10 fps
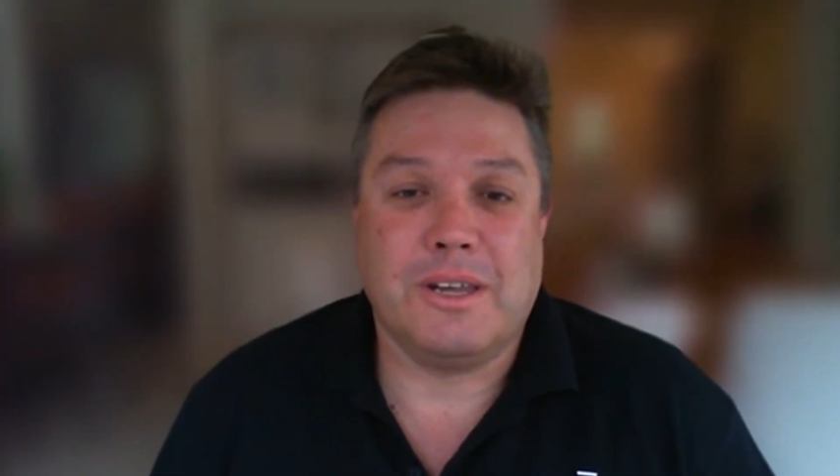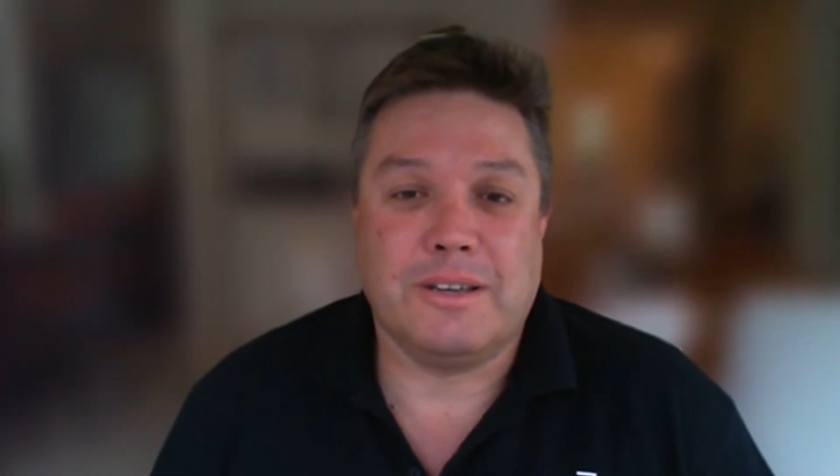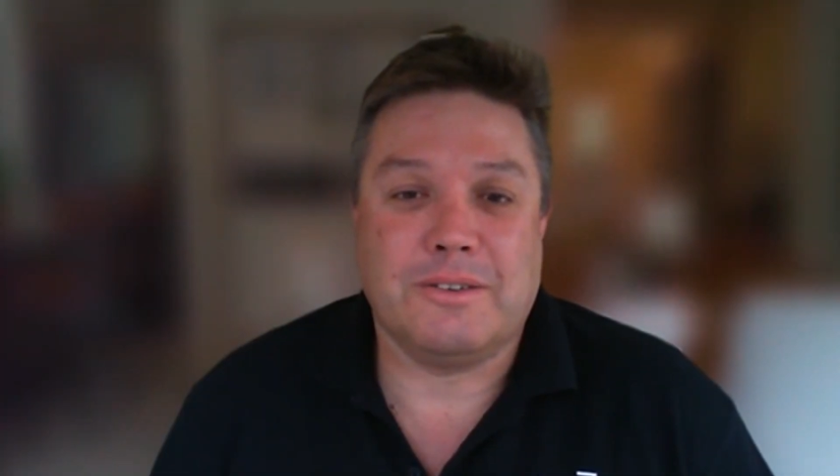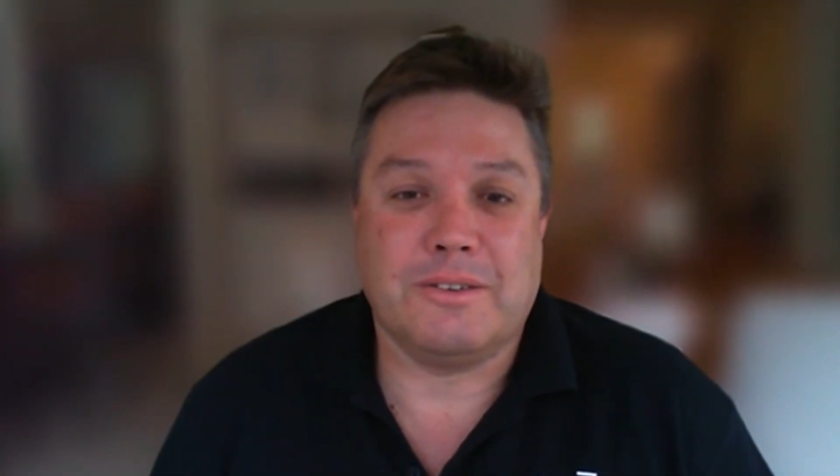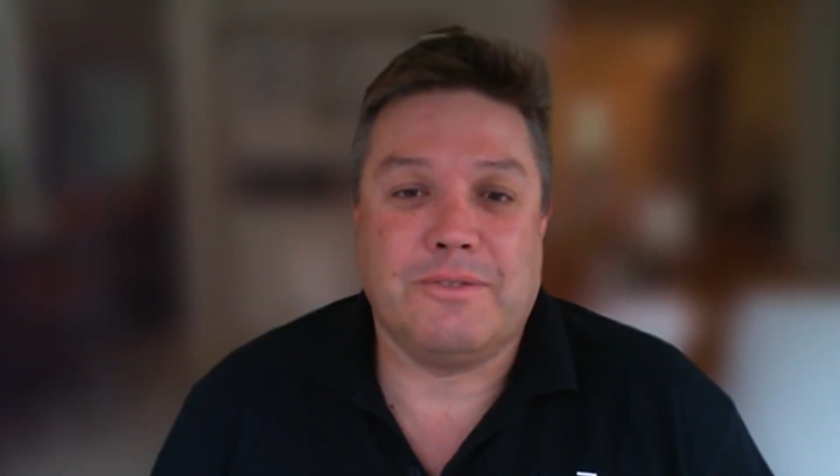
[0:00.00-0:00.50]

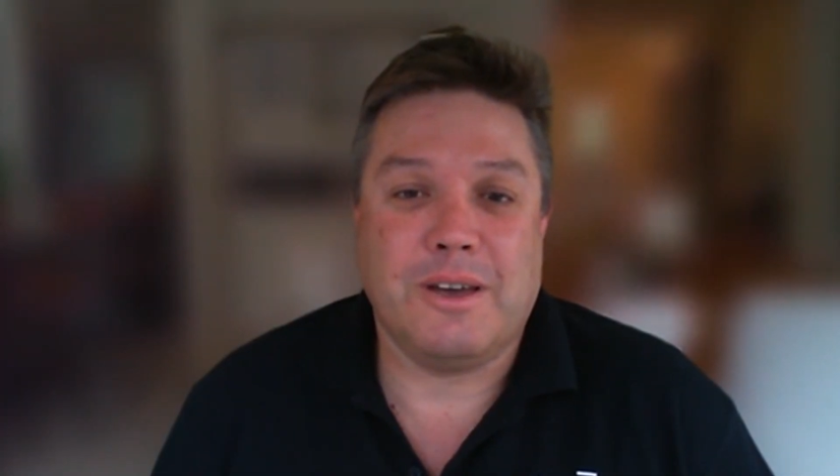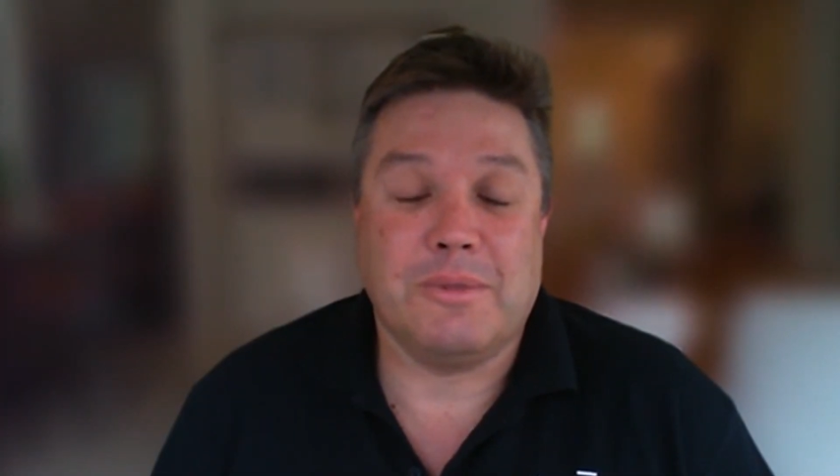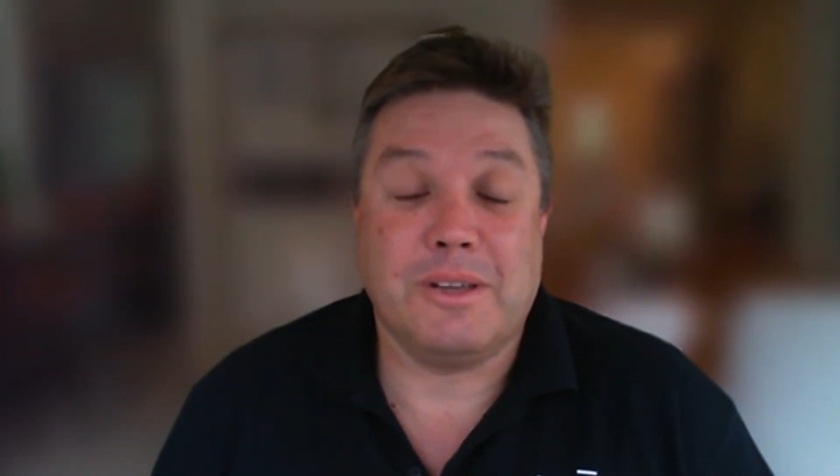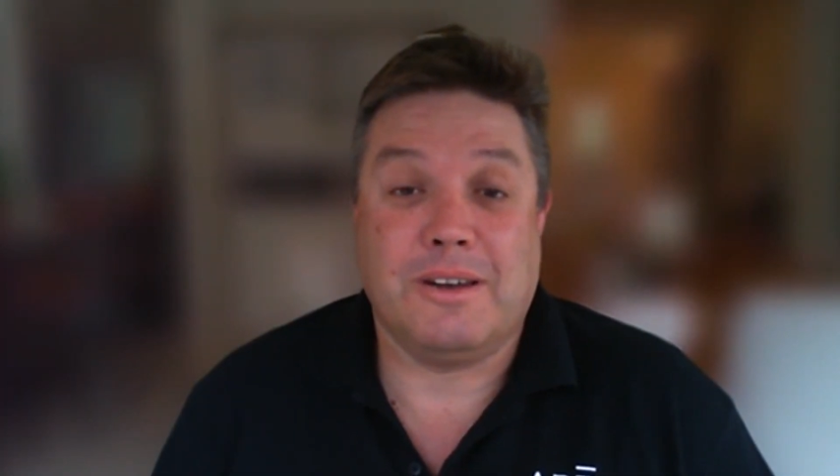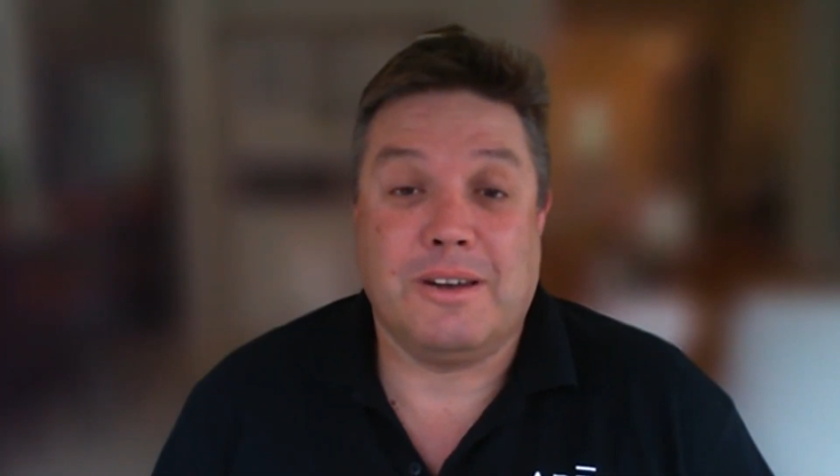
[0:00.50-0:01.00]
meeting as a
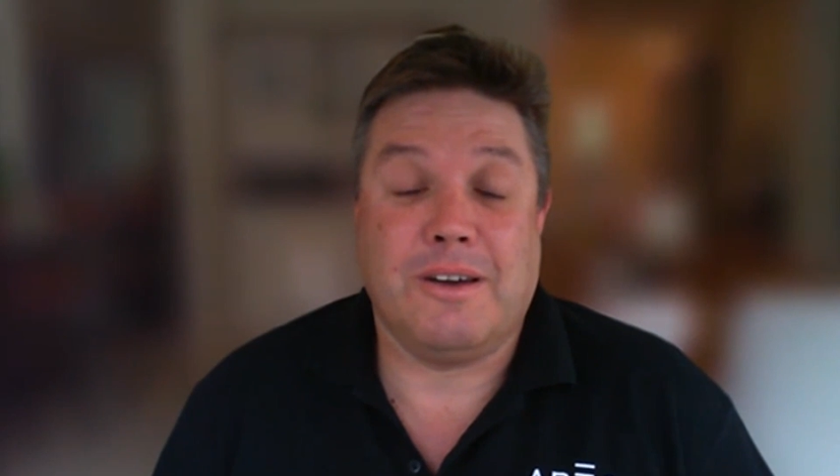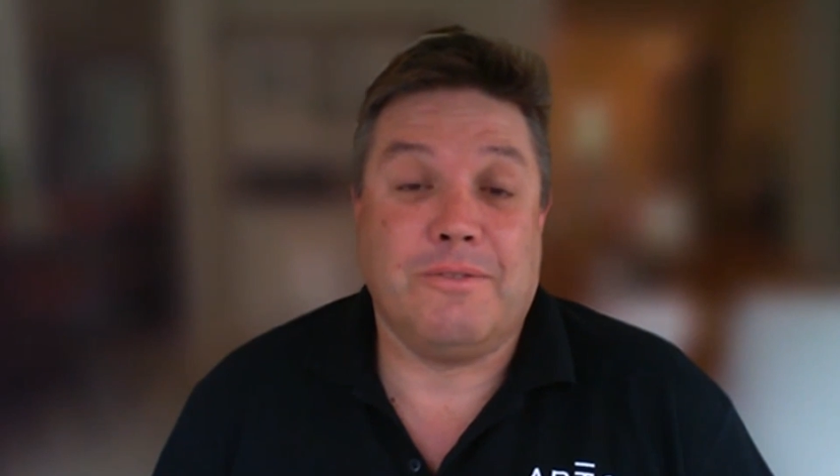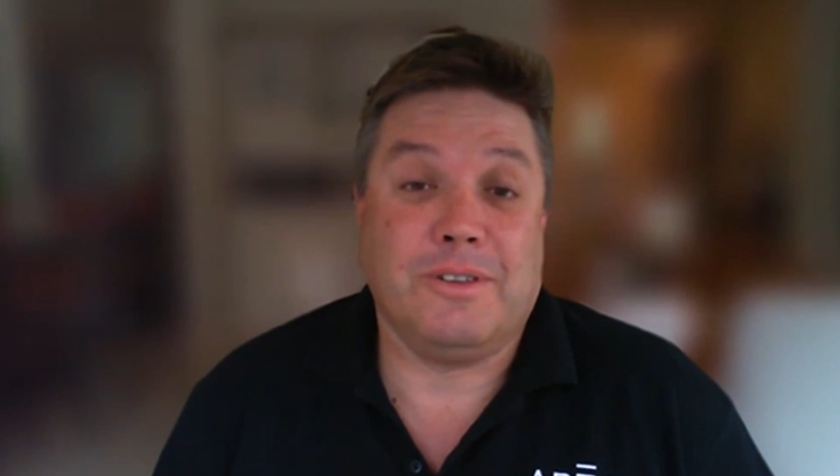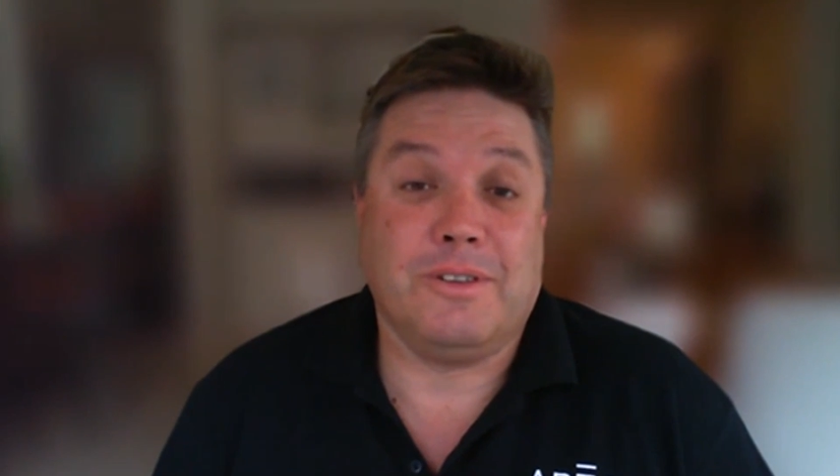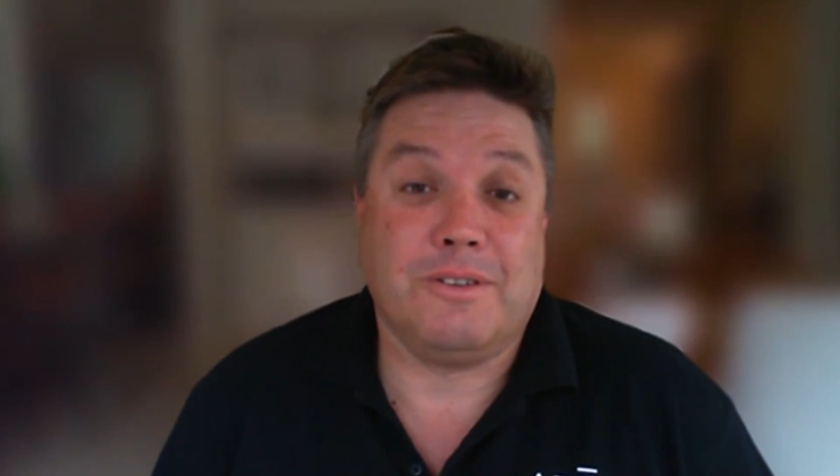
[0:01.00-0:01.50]
family, and
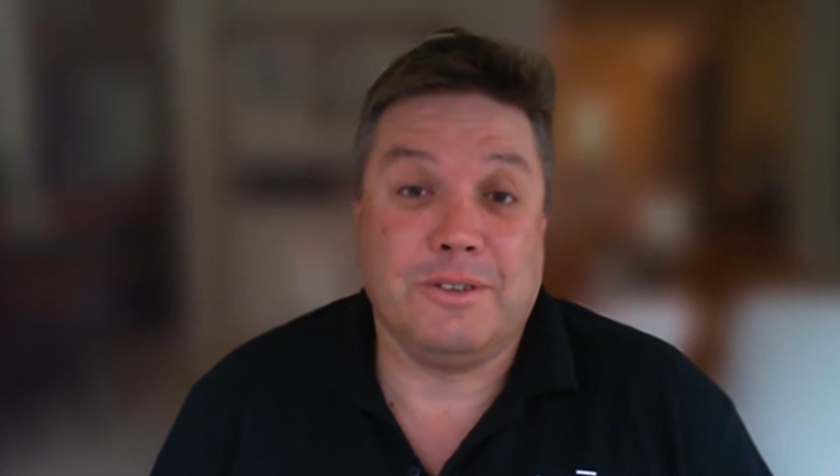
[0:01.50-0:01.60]
hopefully